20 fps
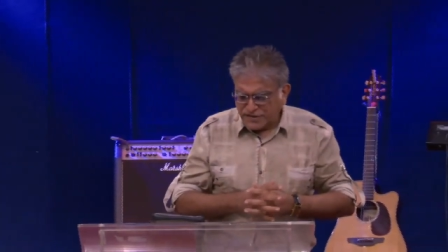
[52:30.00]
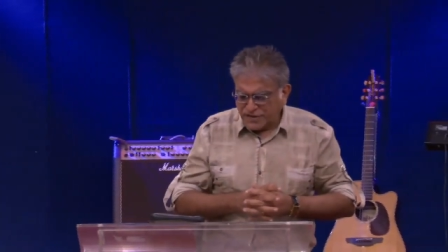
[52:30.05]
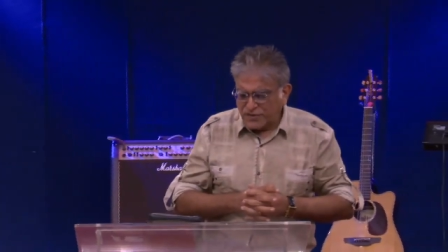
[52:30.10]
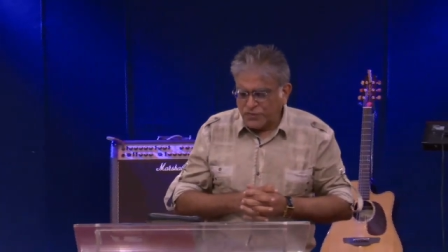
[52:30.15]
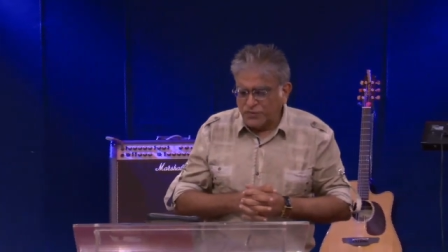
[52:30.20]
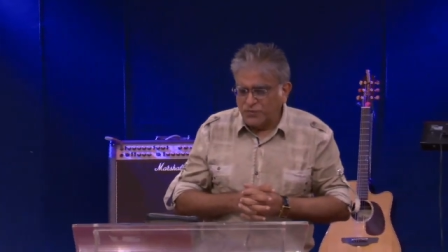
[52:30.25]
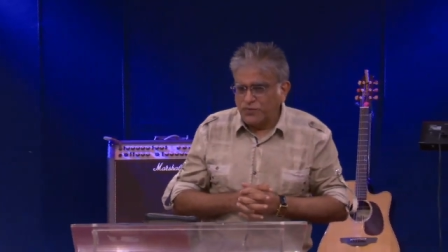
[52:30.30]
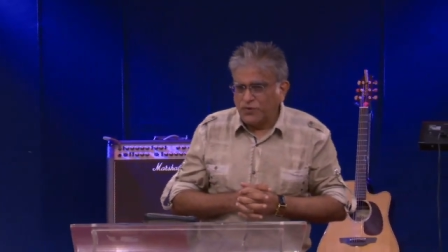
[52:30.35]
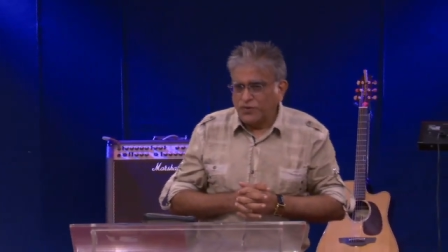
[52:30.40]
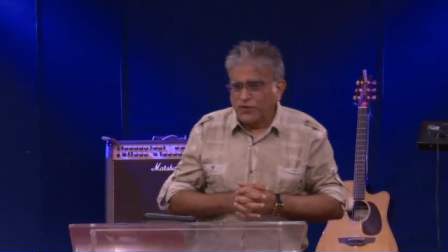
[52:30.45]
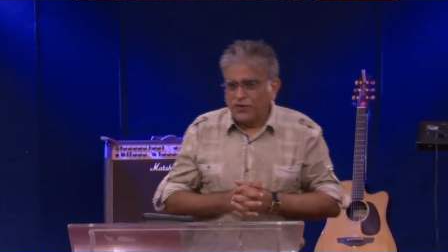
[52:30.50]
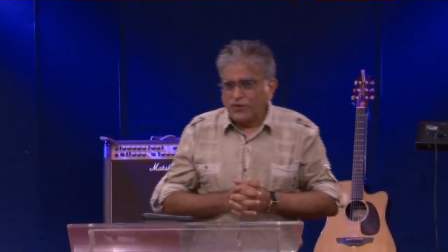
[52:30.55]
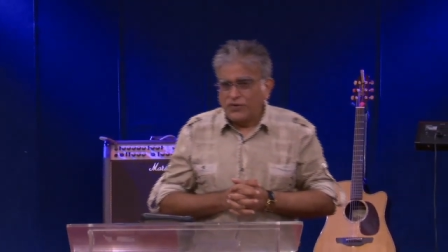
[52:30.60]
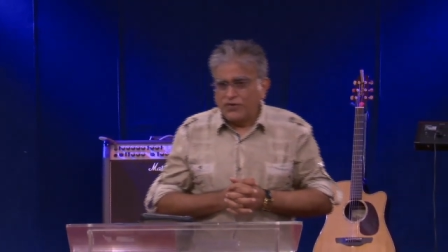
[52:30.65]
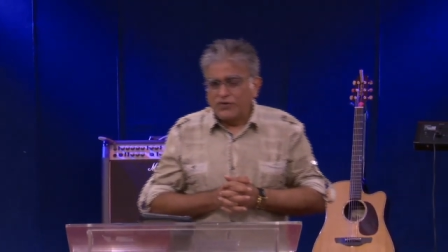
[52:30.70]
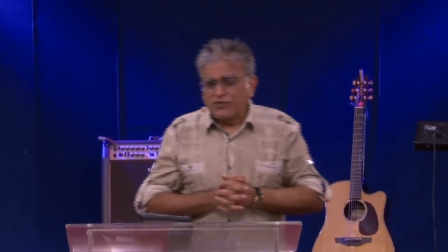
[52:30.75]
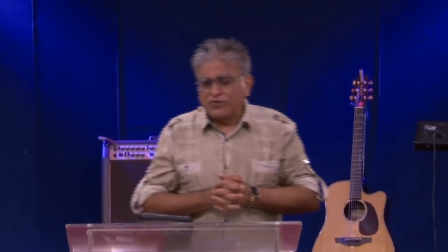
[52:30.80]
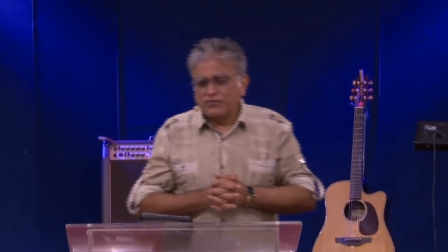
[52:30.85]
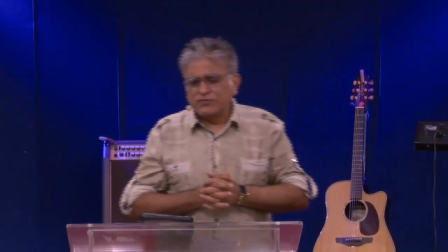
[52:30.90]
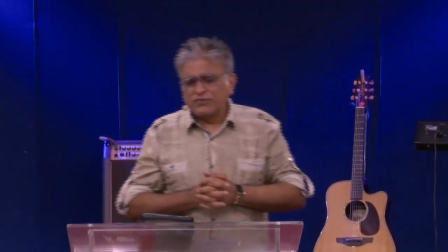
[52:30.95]
and
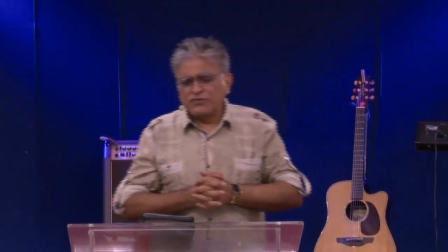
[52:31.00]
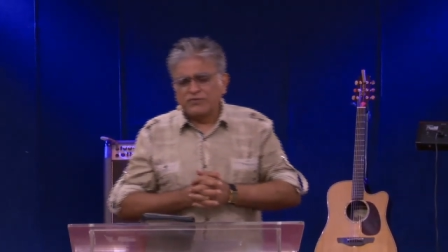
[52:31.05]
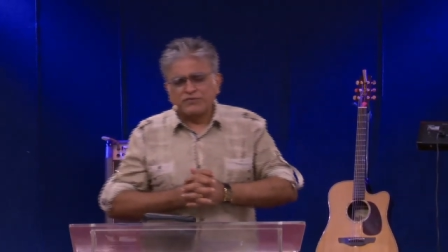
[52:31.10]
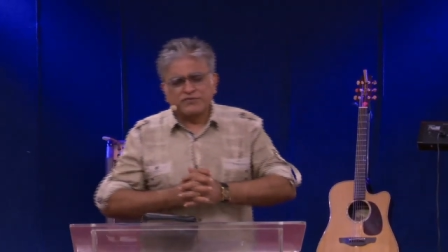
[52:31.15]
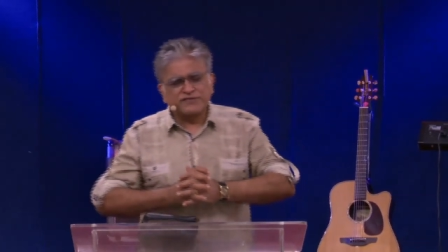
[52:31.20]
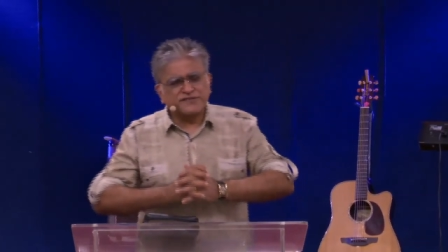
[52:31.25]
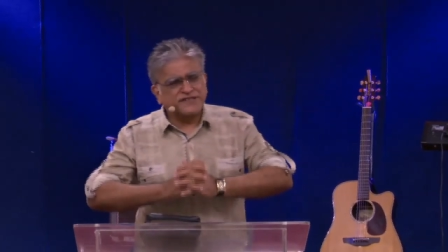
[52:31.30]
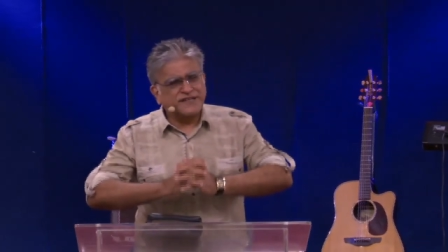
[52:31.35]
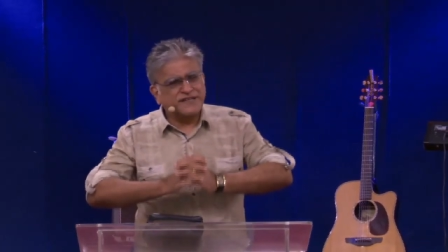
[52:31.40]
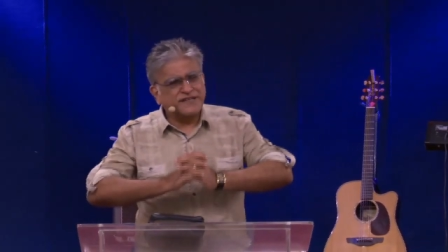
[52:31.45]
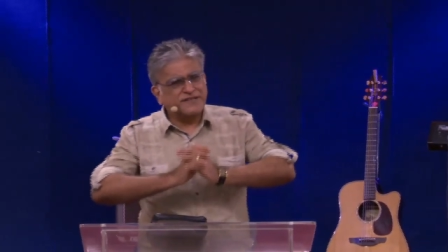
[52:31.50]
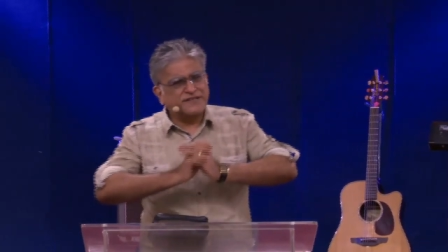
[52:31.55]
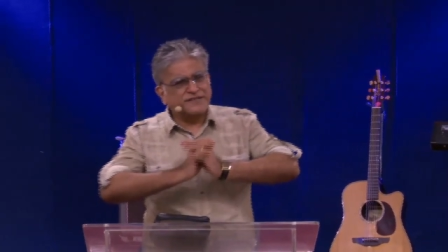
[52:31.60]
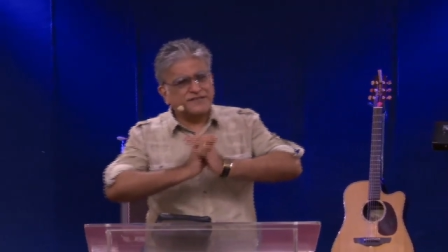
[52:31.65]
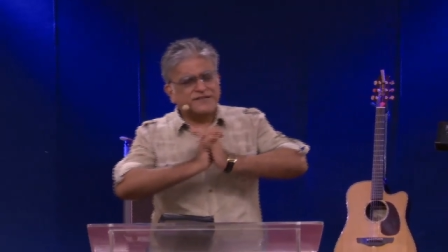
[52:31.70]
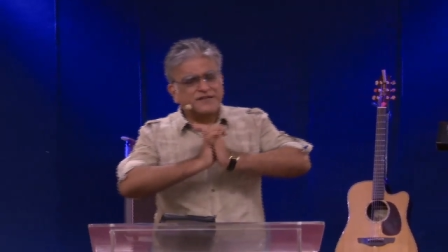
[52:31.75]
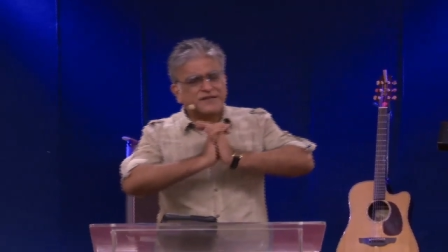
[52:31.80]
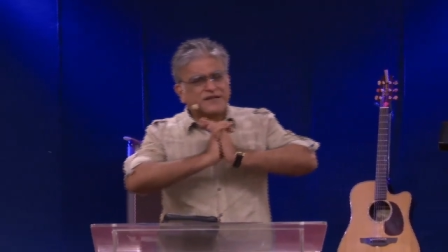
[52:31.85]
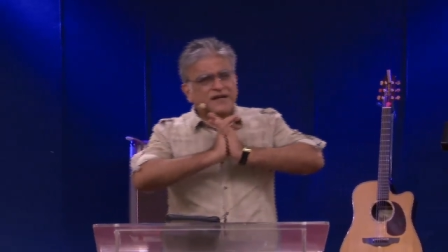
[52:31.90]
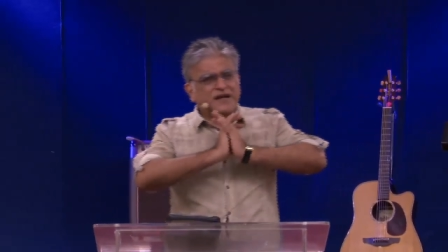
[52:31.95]
who
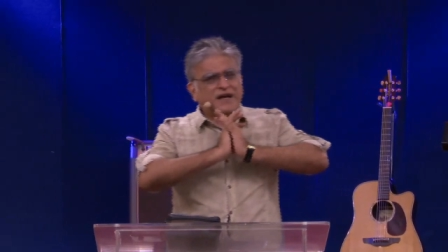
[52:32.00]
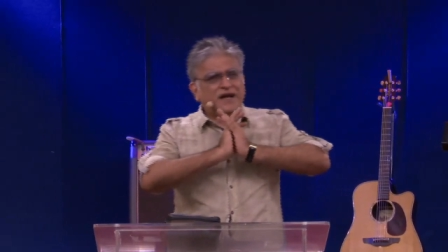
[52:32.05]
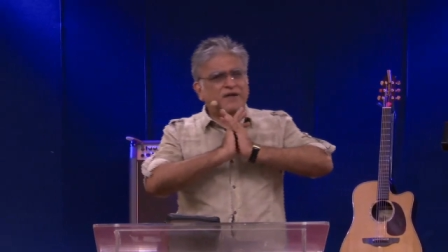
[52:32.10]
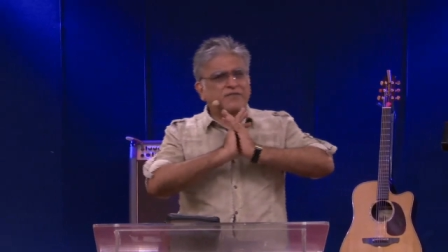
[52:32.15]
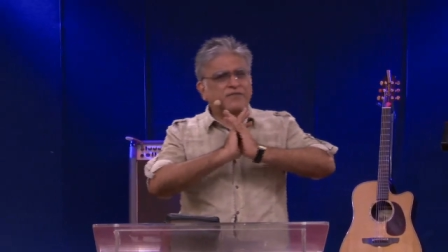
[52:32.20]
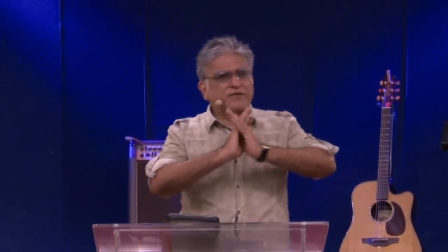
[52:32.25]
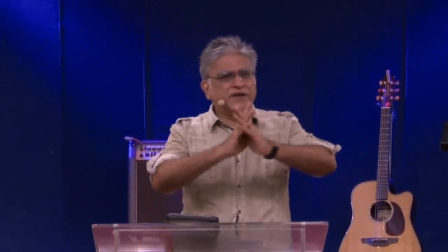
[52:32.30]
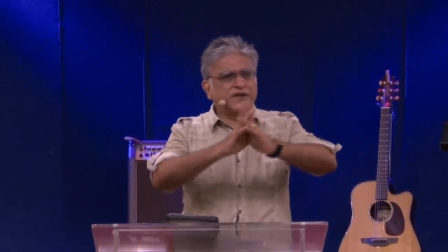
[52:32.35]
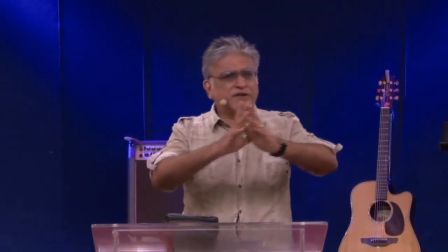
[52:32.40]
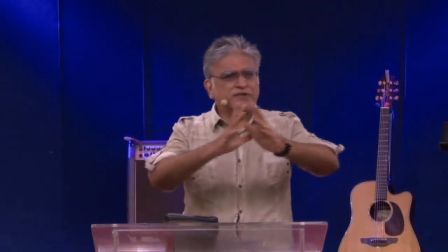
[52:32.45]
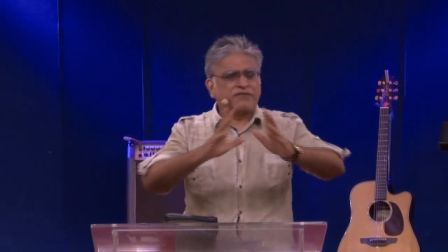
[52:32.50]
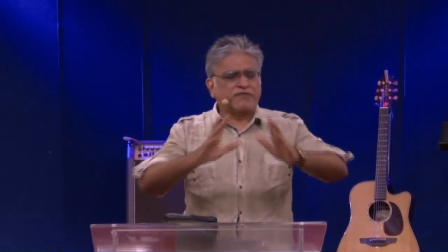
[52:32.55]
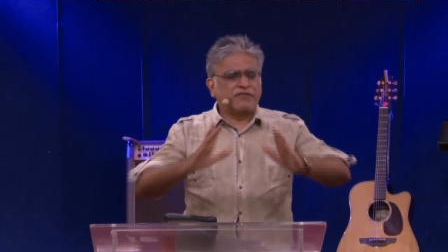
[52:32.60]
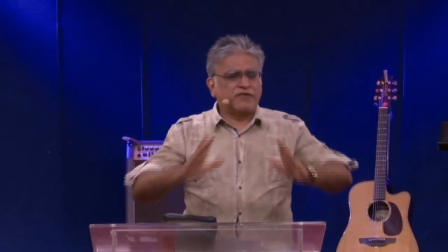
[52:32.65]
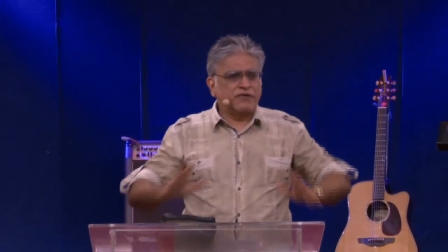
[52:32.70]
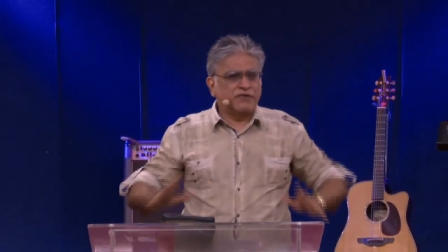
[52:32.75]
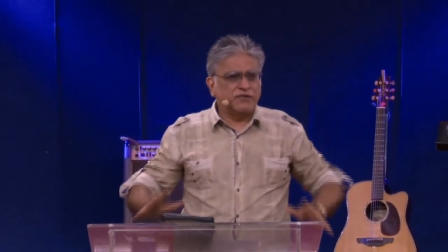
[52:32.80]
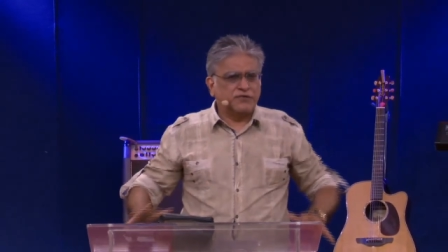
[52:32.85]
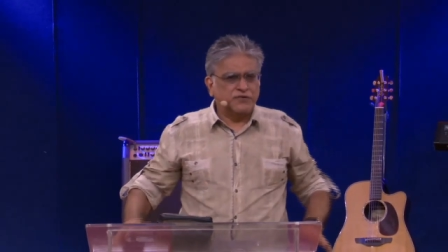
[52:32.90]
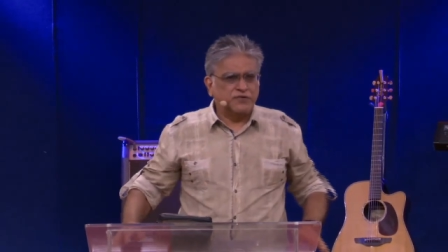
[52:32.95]
says, I'm willing to
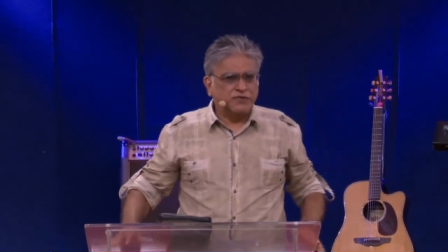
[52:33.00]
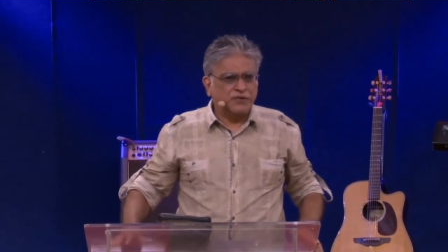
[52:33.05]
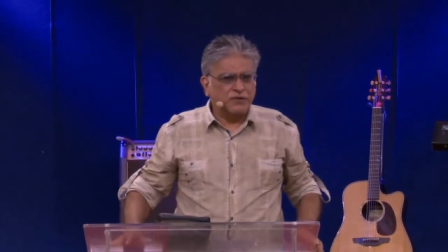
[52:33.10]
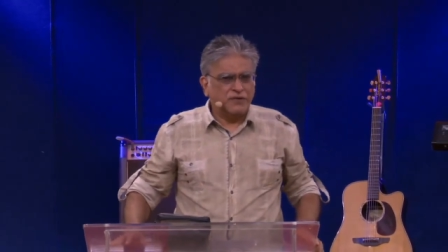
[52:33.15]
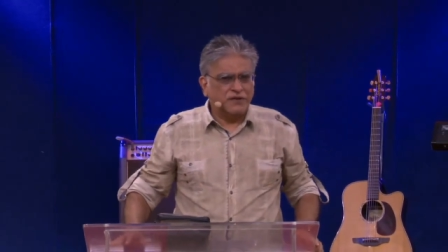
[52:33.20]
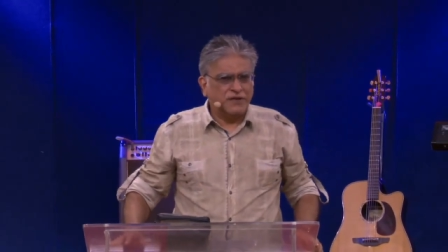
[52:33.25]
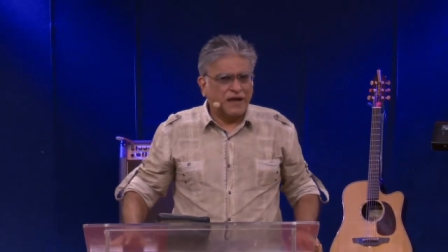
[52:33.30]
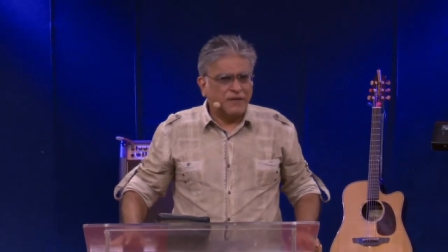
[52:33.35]
follow you all.